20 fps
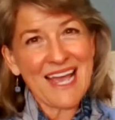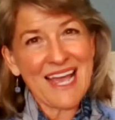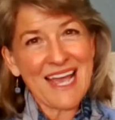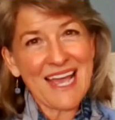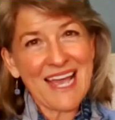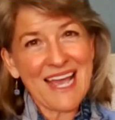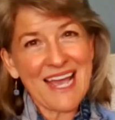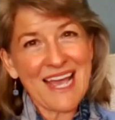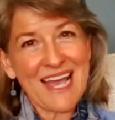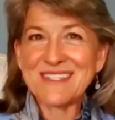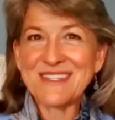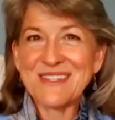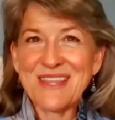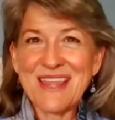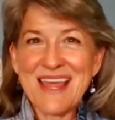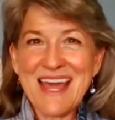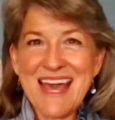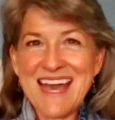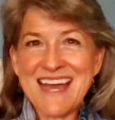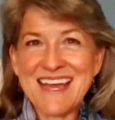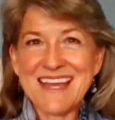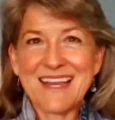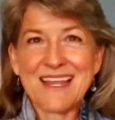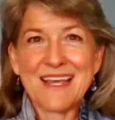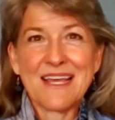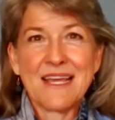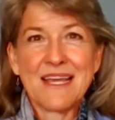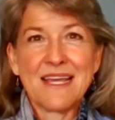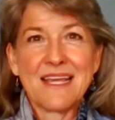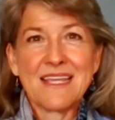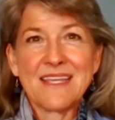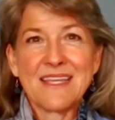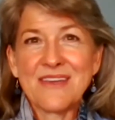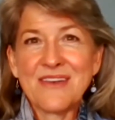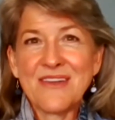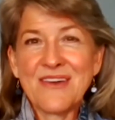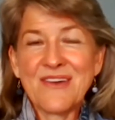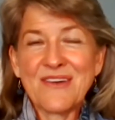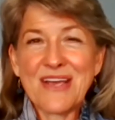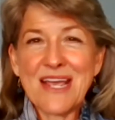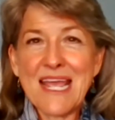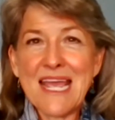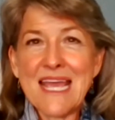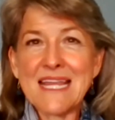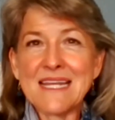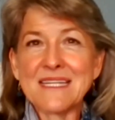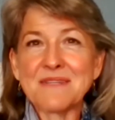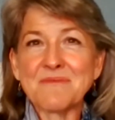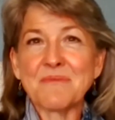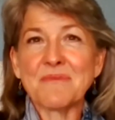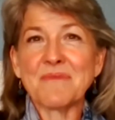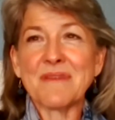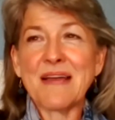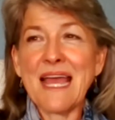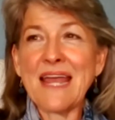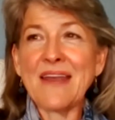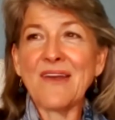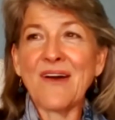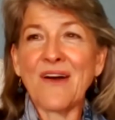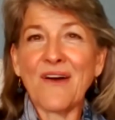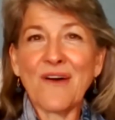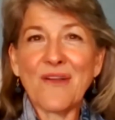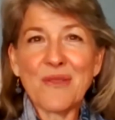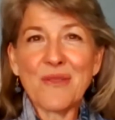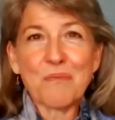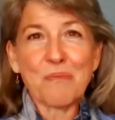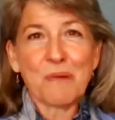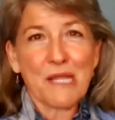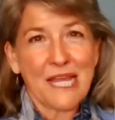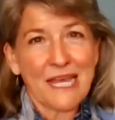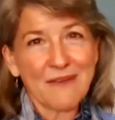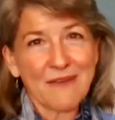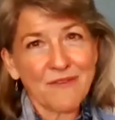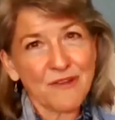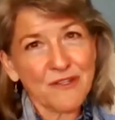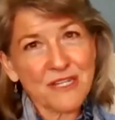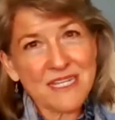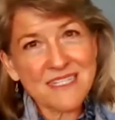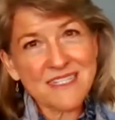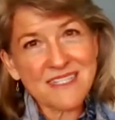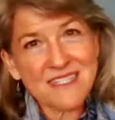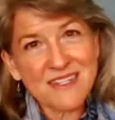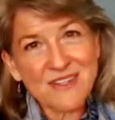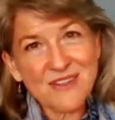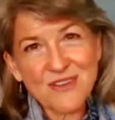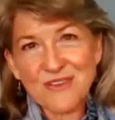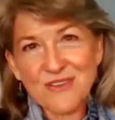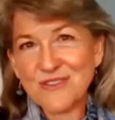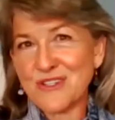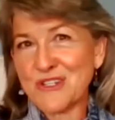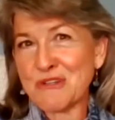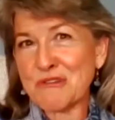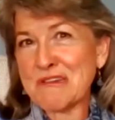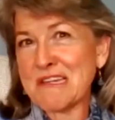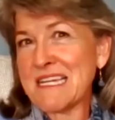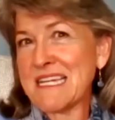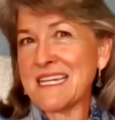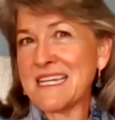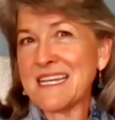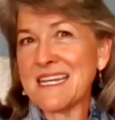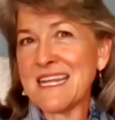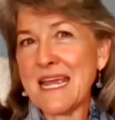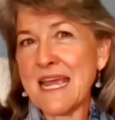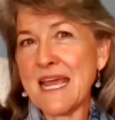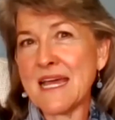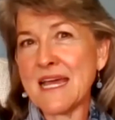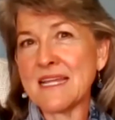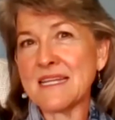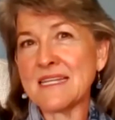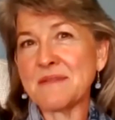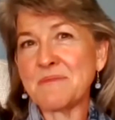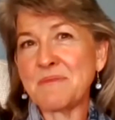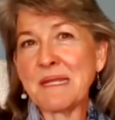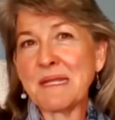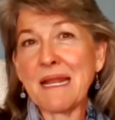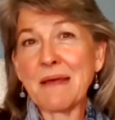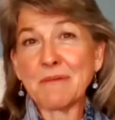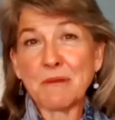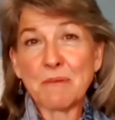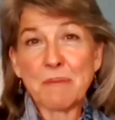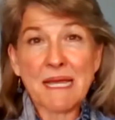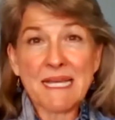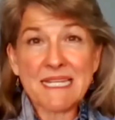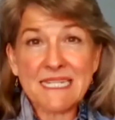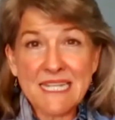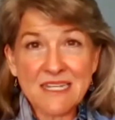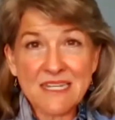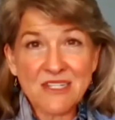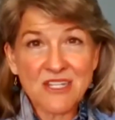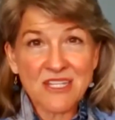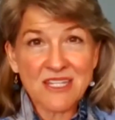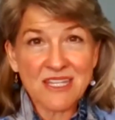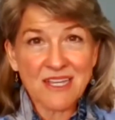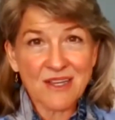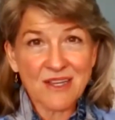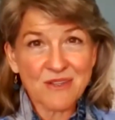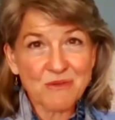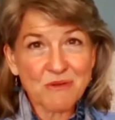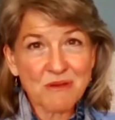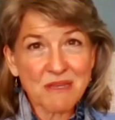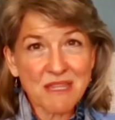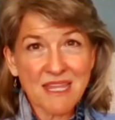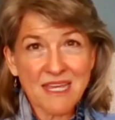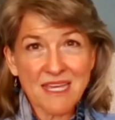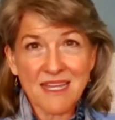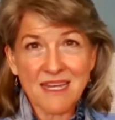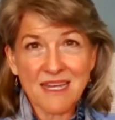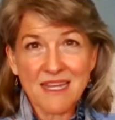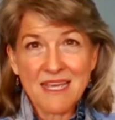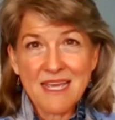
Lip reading: yeah, let's do that. You know, and all the playfulness and nurturing and being able to pay attention that goes with it.